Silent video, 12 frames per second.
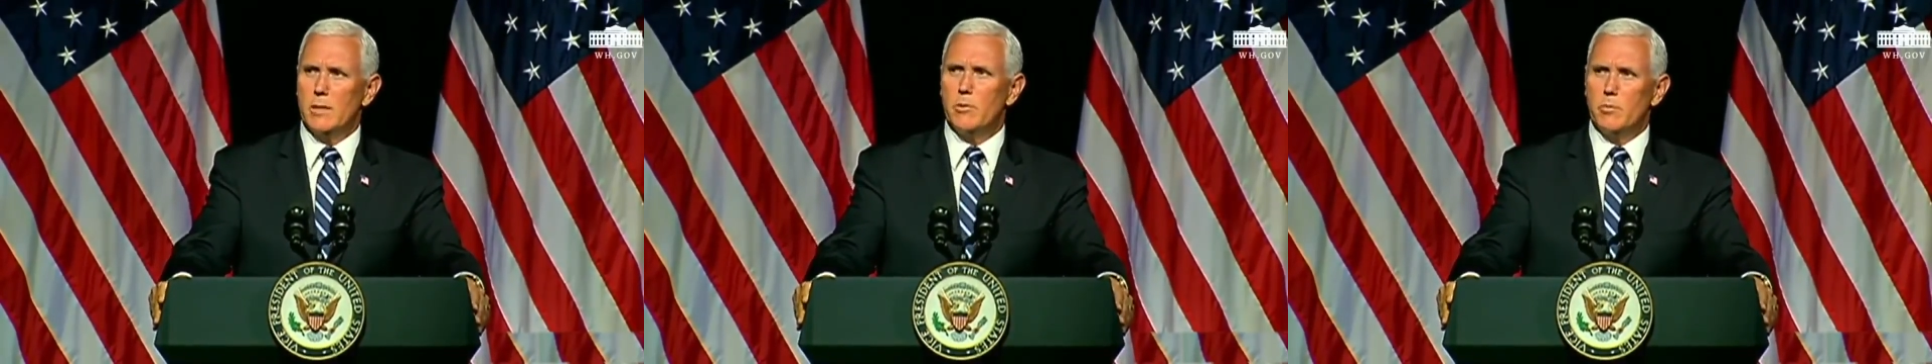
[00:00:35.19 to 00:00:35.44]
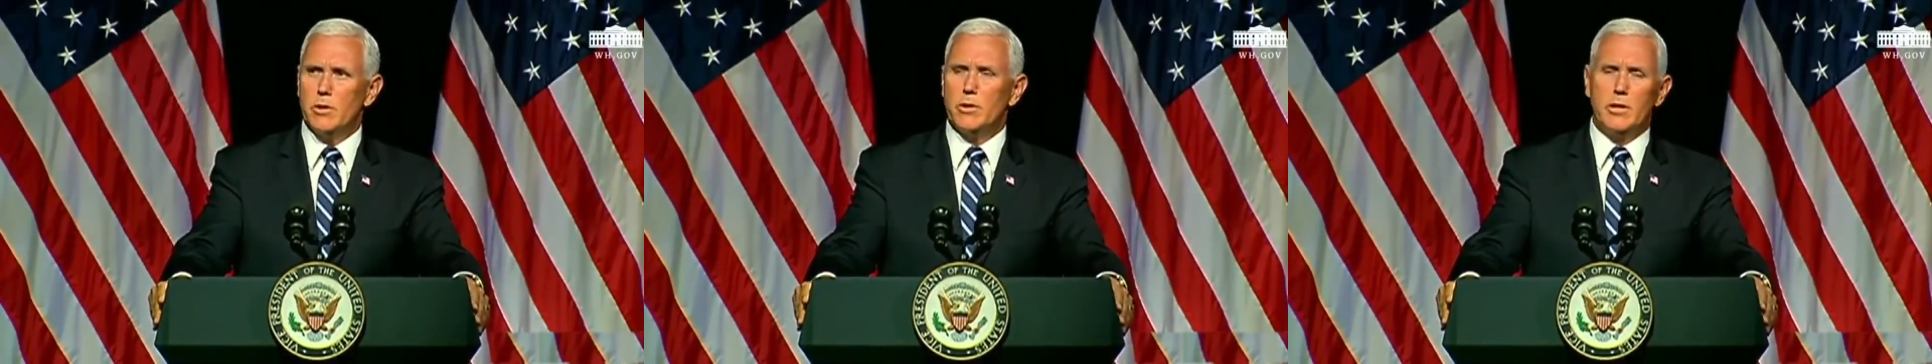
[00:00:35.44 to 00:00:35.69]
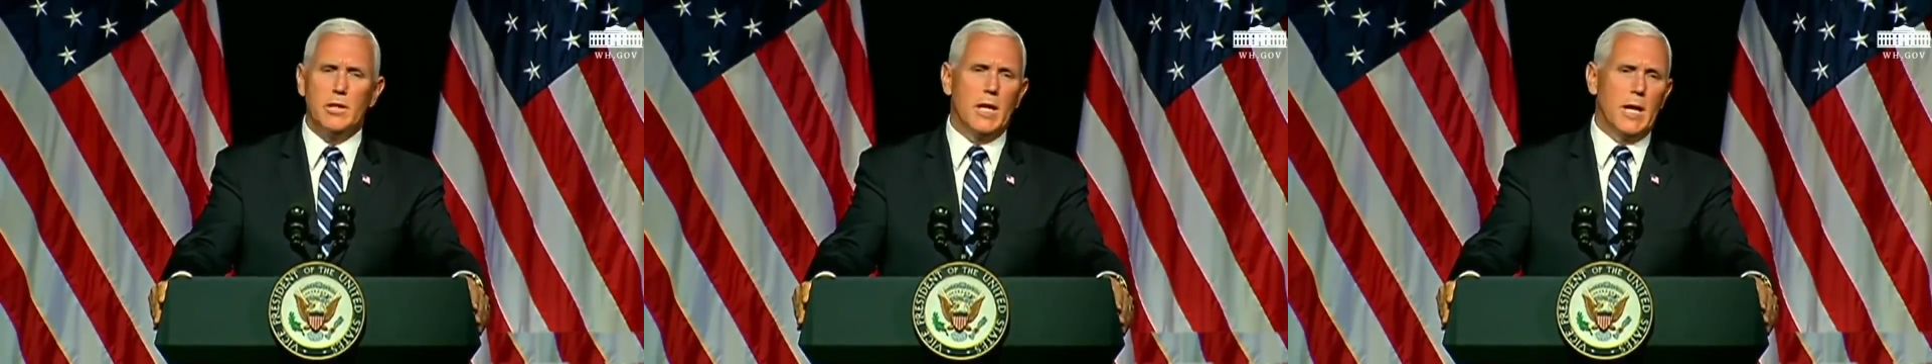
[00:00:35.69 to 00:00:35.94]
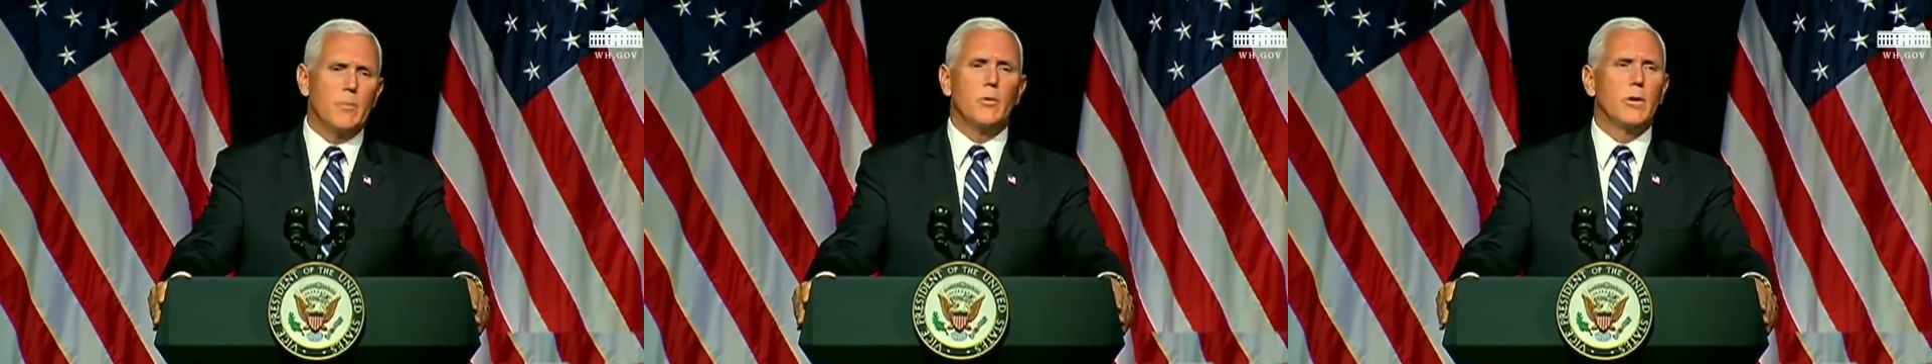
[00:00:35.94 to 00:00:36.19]
capability
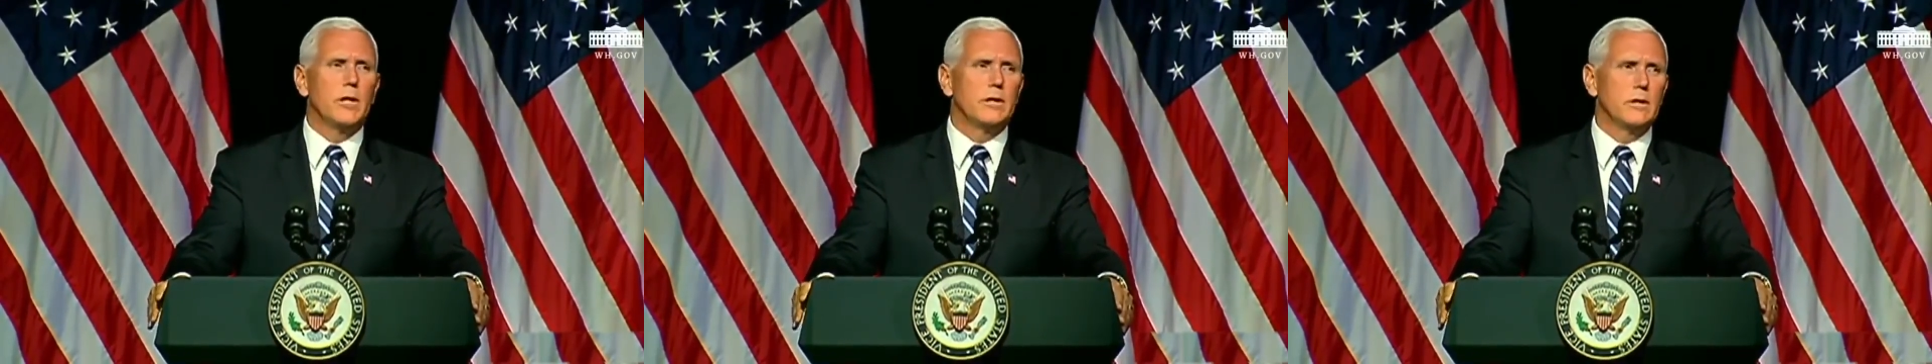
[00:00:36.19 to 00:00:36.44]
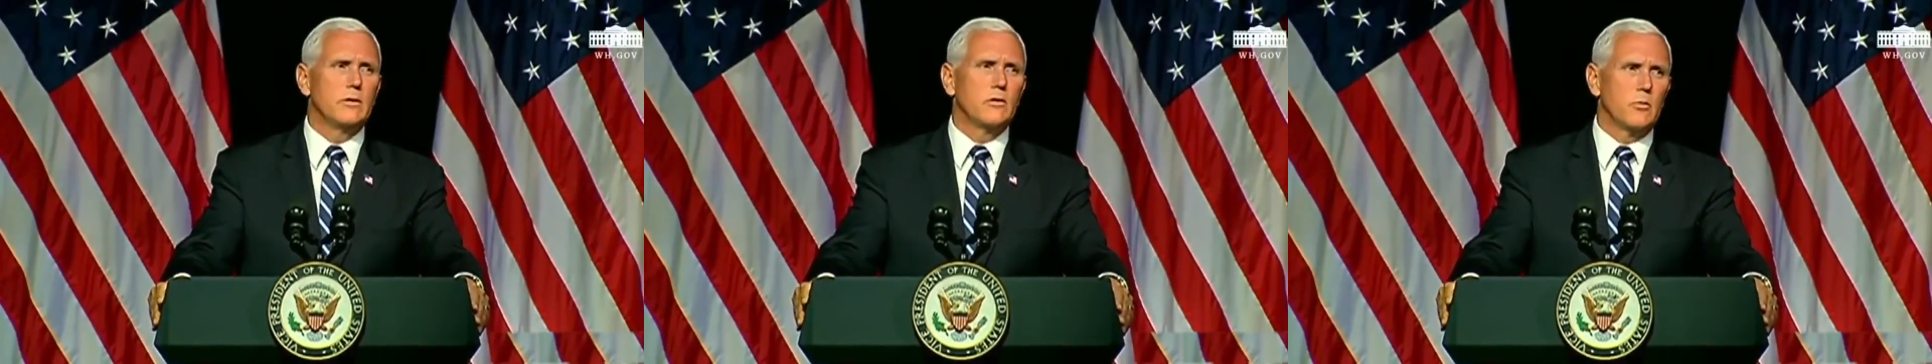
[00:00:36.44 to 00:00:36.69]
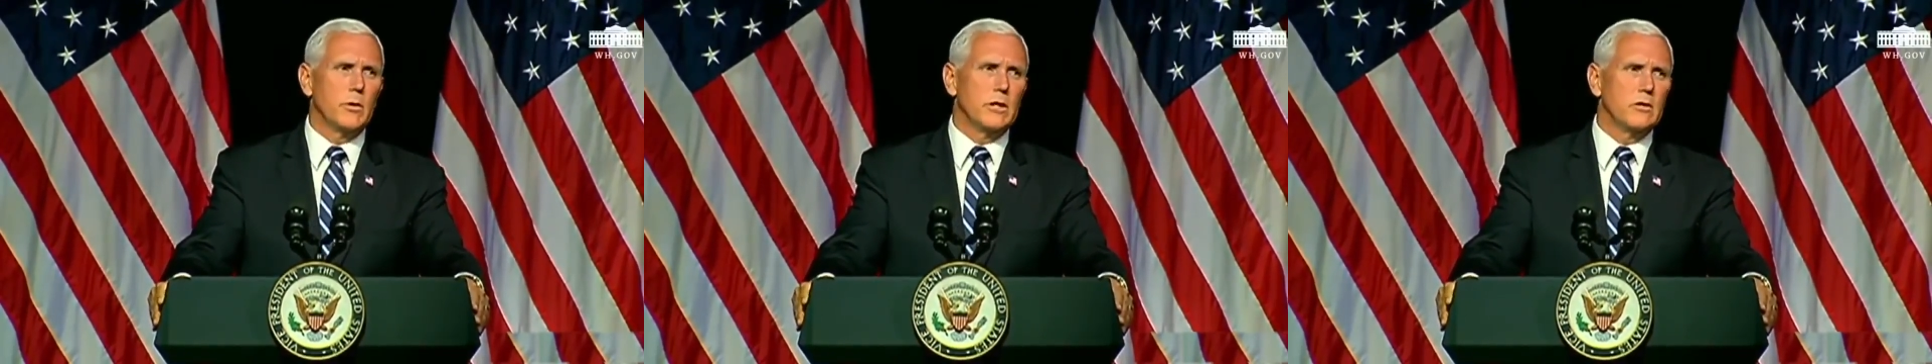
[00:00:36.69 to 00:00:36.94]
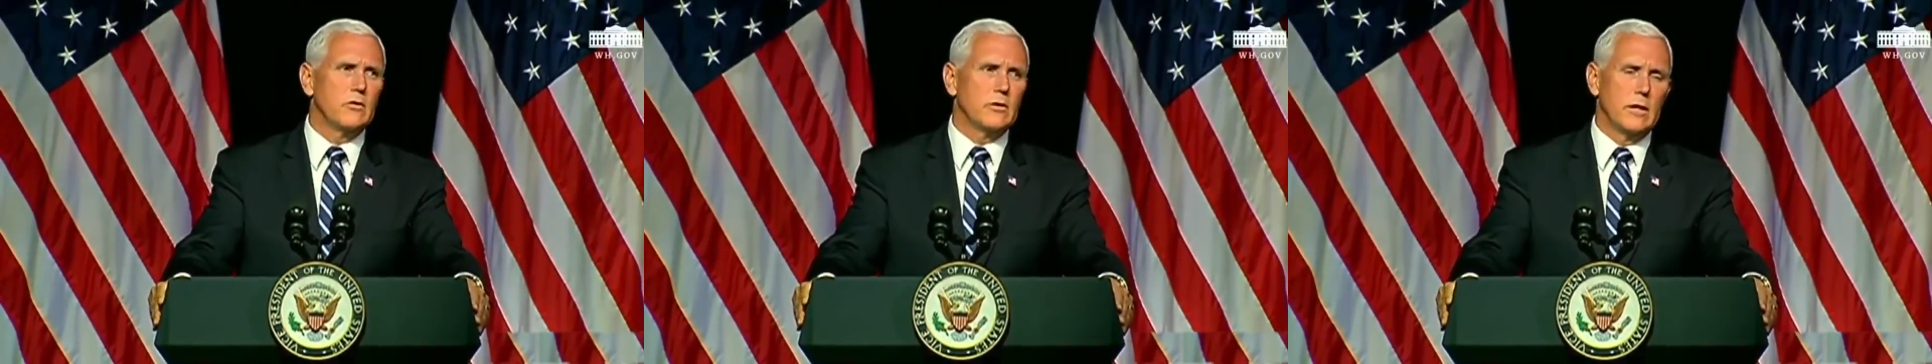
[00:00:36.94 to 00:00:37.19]
to operate in
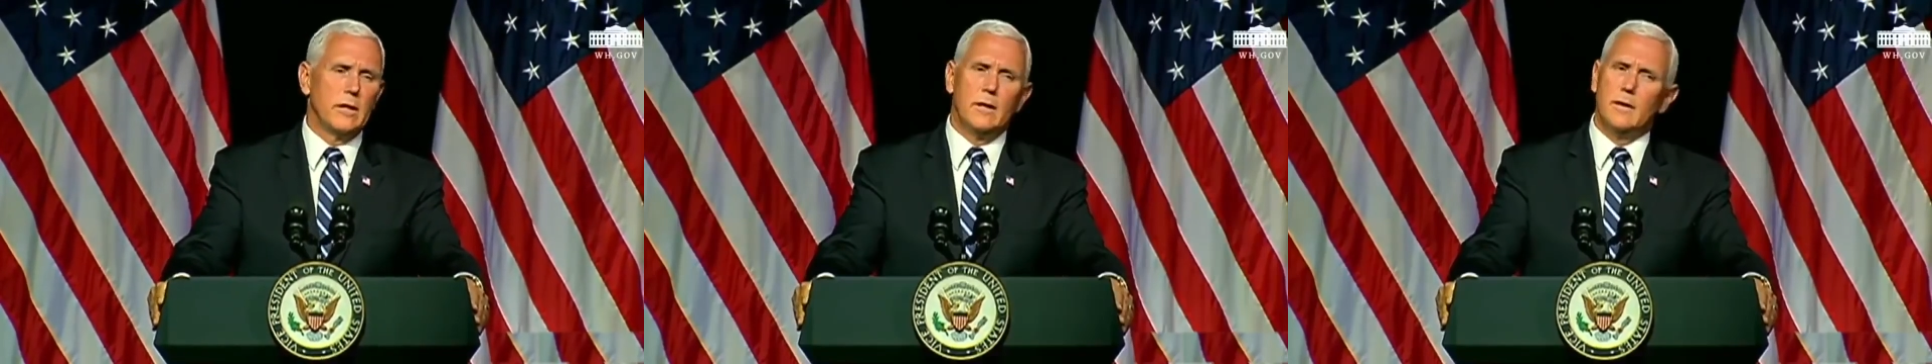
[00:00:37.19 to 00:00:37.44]
space,